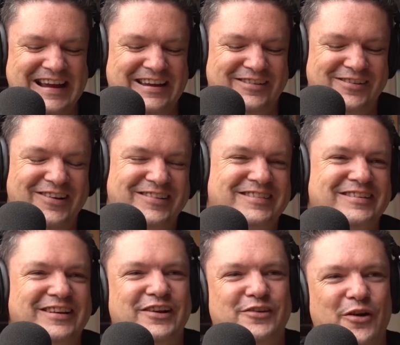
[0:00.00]
And he's
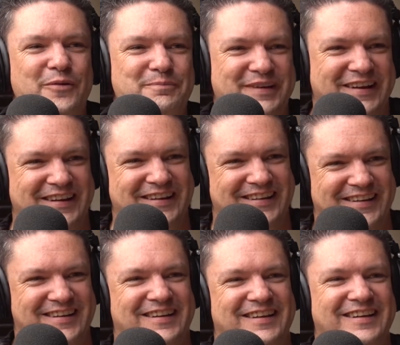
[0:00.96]
constantly
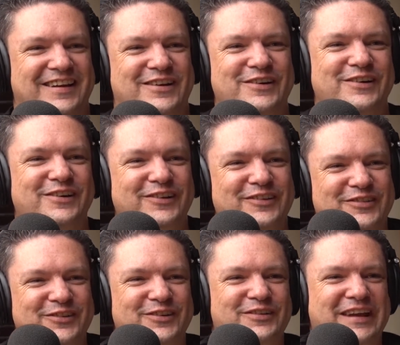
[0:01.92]
groping girls
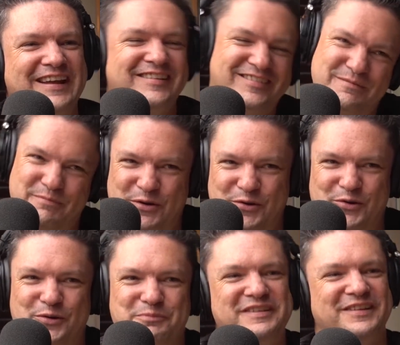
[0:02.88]
or heads and
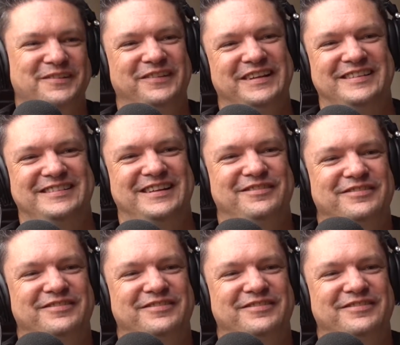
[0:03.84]
boobs and all that stuff.